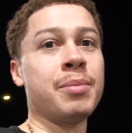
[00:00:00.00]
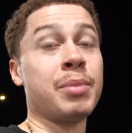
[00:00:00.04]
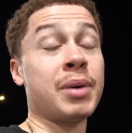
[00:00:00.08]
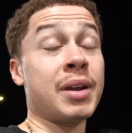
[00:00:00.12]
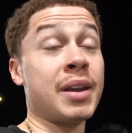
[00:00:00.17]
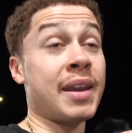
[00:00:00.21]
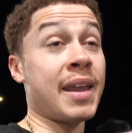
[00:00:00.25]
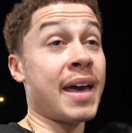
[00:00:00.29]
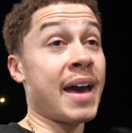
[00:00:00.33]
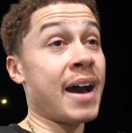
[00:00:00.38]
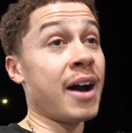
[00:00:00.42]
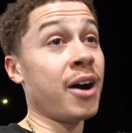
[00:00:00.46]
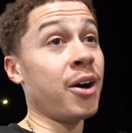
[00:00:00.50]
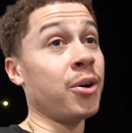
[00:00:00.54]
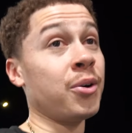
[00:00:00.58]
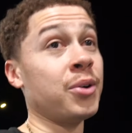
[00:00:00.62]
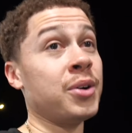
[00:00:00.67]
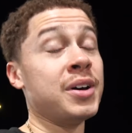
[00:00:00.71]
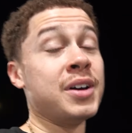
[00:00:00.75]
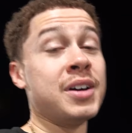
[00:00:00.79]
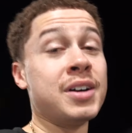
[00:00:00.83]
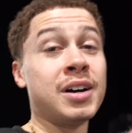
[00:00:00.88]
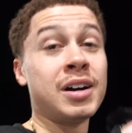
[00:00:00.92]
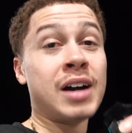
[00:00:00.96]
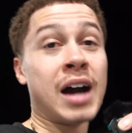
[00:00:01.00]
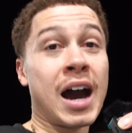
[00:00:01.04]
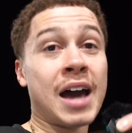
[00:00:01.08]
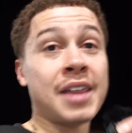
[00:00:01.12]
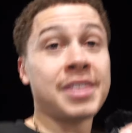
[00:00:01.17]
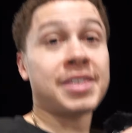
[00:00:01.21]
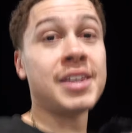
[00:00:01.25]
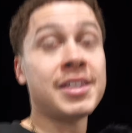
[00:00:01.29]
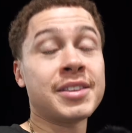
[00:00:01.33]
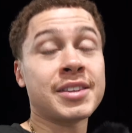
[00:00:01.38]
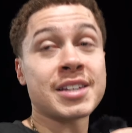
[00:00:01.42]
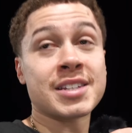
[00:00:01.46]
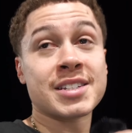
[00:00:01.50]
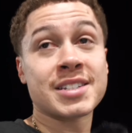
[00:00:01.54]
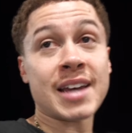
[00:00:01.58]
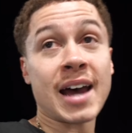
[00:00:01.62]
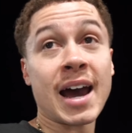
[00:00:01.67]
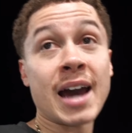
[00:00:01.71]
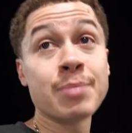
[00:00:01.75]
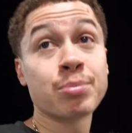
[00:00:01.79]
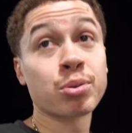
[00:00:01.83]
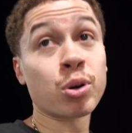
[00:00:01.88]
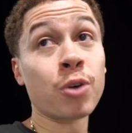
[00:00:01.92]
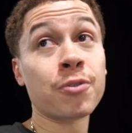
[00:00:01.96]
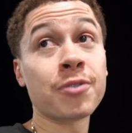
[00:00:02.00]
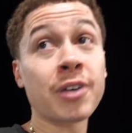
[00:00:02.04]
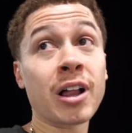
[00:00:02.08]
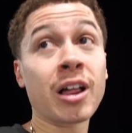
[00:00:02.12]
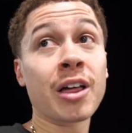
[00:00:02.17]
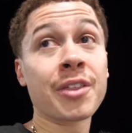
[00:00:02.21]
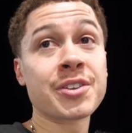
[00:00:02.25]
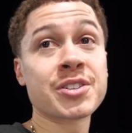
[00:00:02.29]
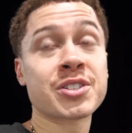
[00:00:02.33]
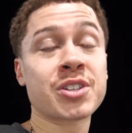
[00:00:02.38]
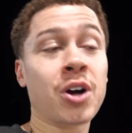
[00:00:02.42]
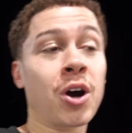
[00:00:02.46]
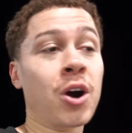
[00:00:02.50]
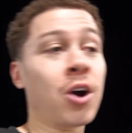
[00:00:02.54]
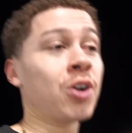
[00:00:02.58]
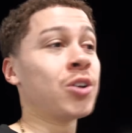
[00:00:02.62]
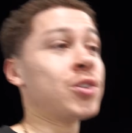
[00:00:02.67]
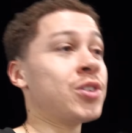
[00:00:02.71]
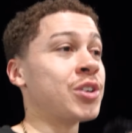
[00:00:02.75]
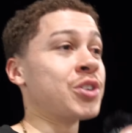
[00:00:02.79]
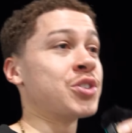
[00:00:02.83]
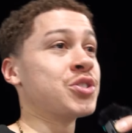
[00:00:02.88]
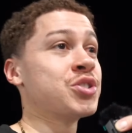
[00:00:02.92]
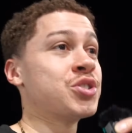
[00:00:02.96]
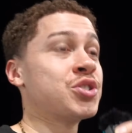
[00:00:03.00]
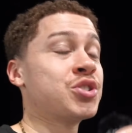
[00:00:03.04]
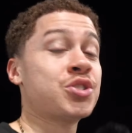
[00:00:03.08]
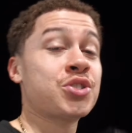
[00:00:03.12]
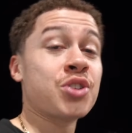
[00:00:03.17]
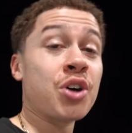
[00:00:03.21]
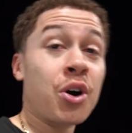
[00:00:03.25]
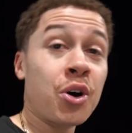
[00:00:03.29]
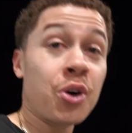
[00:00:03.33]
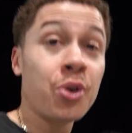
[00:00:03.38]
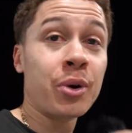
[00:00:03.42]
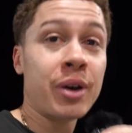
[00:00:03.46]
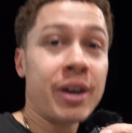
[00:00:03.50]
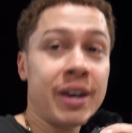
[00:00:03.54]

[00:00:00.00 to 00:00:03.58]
But now I think the side profile of this car looks so